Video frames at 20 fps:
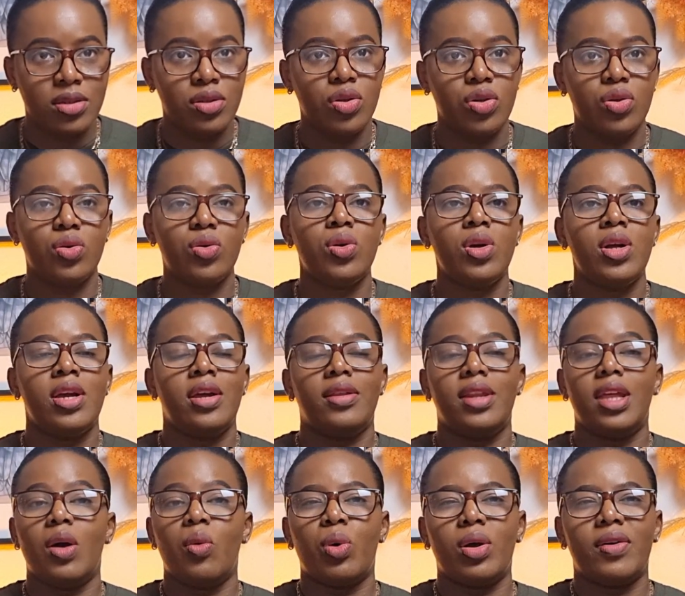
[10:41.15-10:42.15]

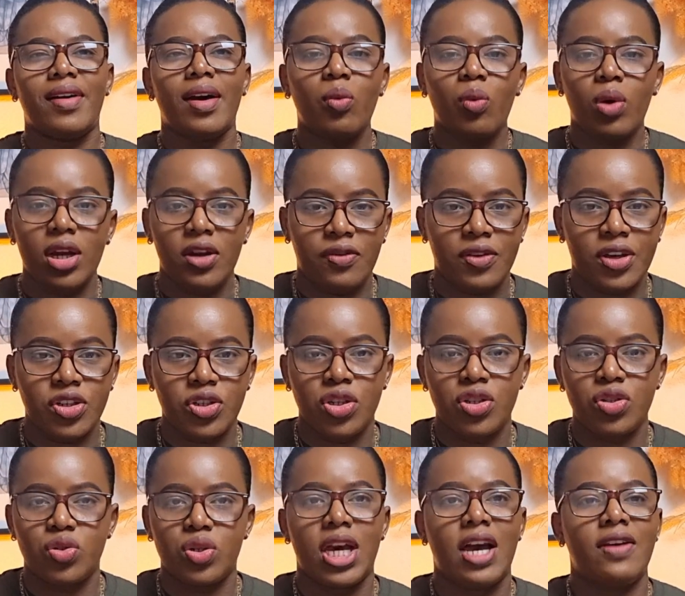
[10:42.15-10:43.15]
Then whatever
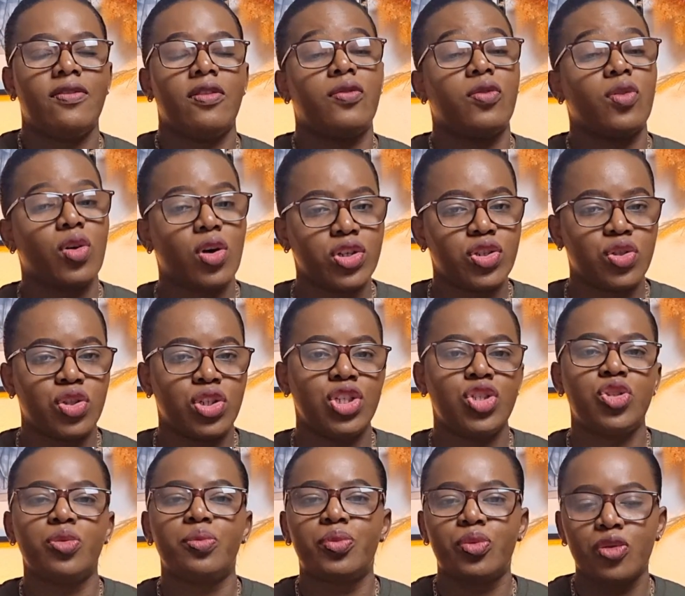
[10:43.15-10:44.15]
qualifications you have, of course, you need
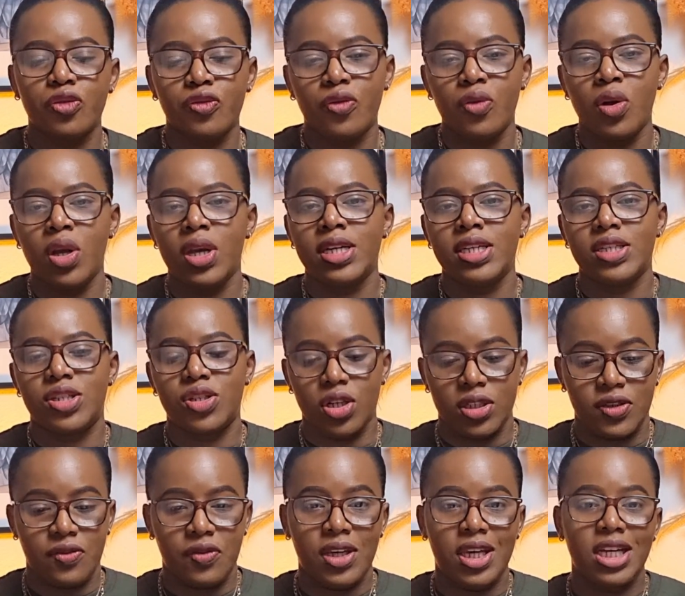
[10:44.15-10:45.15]
to prove
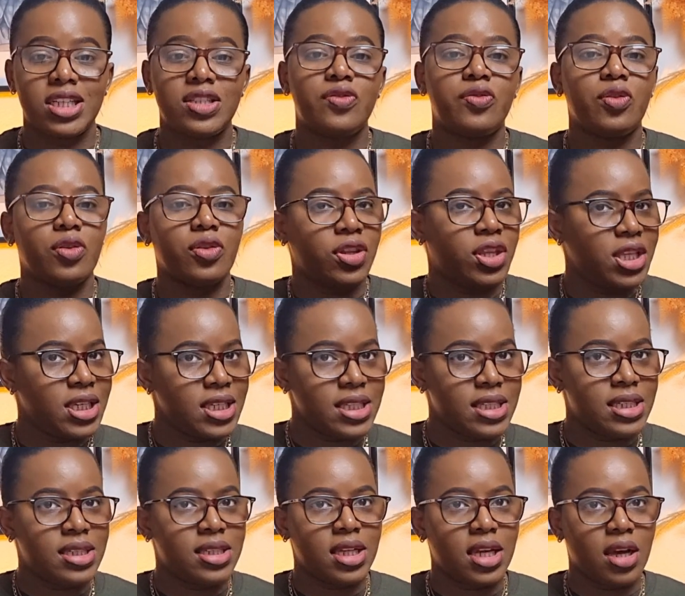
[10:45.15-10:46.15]
certificates for
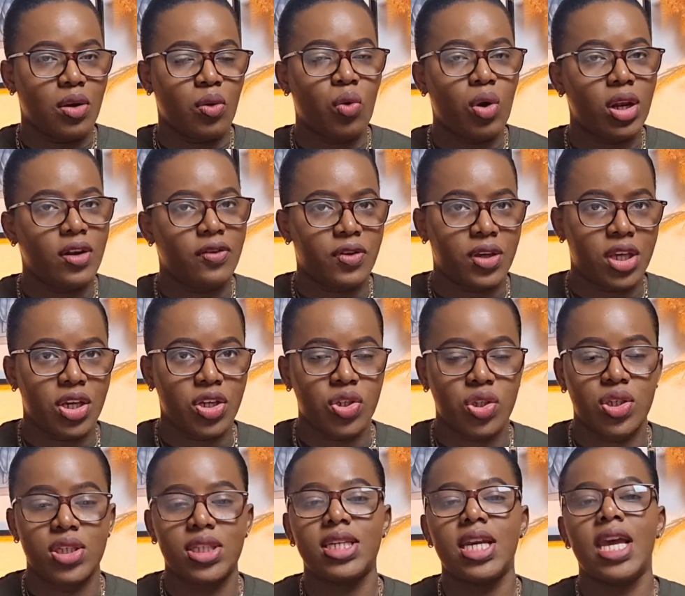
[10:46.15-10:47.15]
these
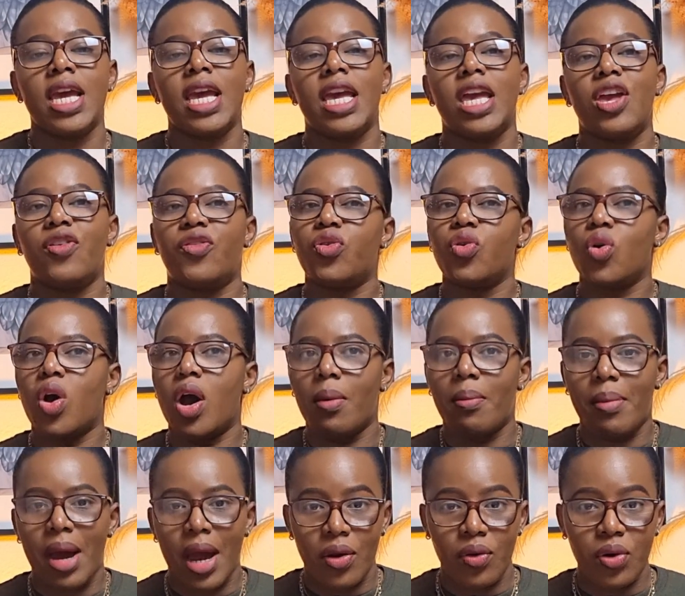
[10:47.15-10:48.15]
qualifications. If you are
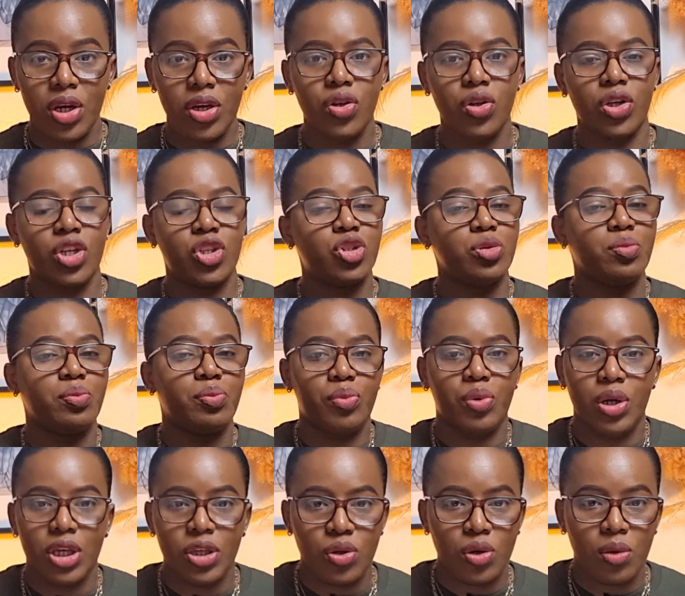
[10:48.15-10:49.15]
married, you need to
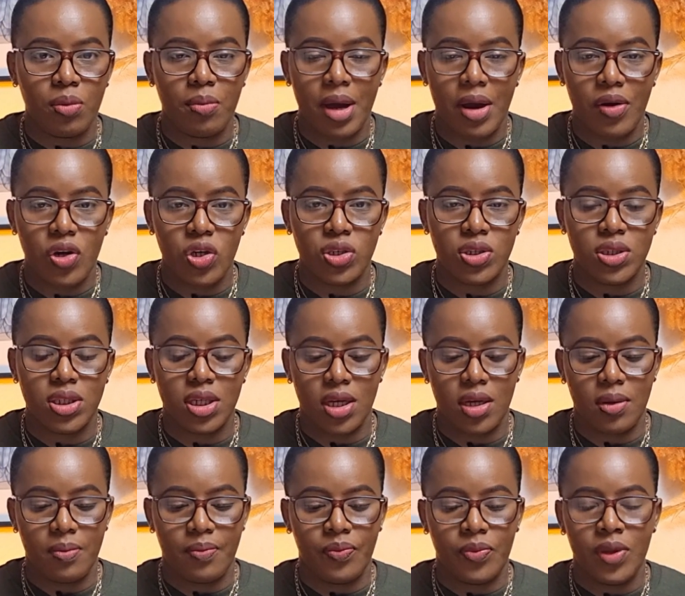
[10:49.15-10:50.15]
bring your marriage
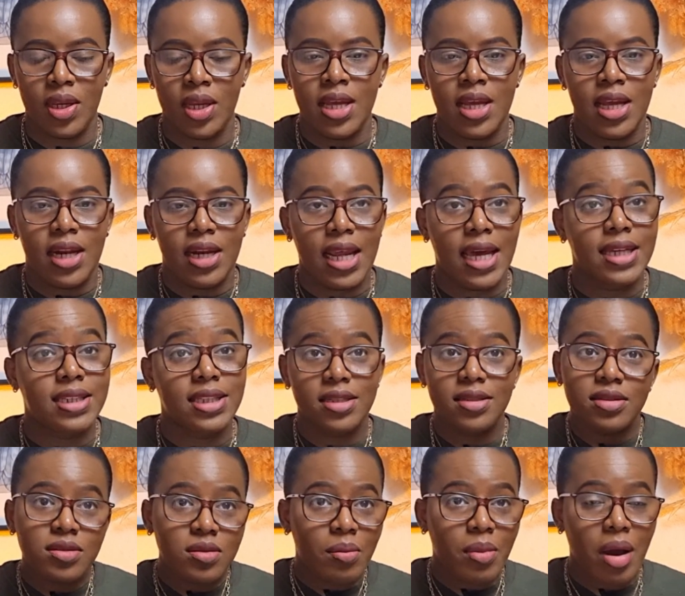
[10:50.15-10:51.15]

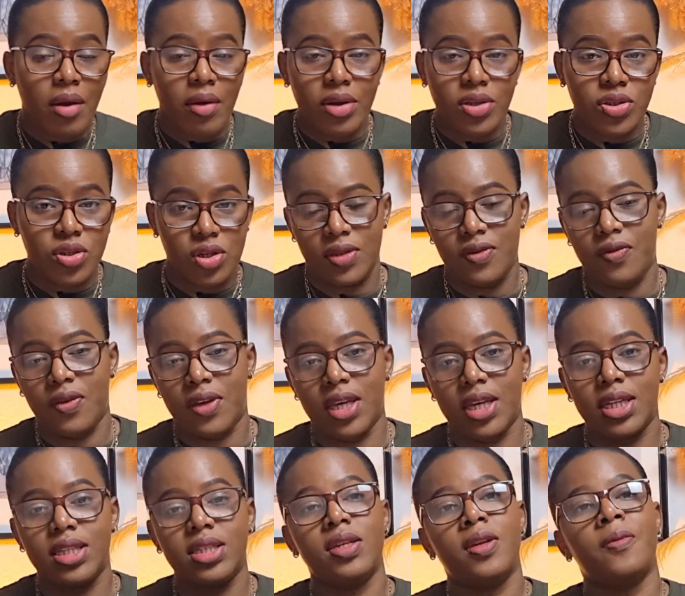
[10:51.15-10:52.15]
license, your marriage
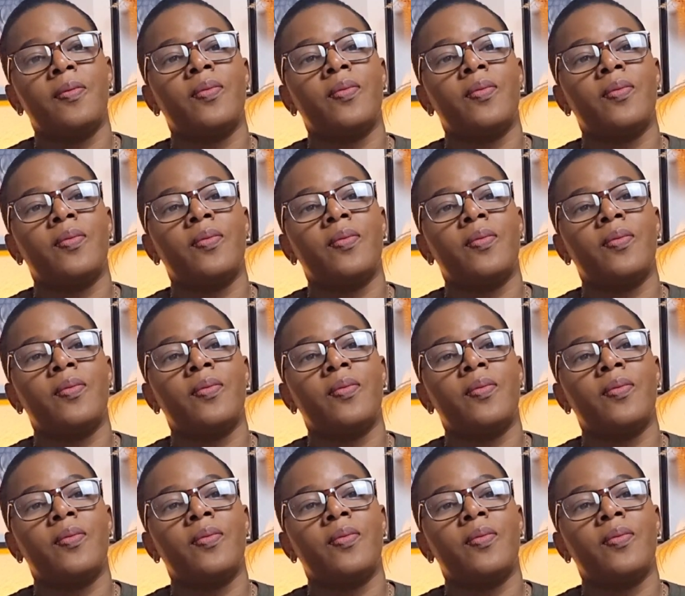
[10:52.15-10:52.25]
certificate.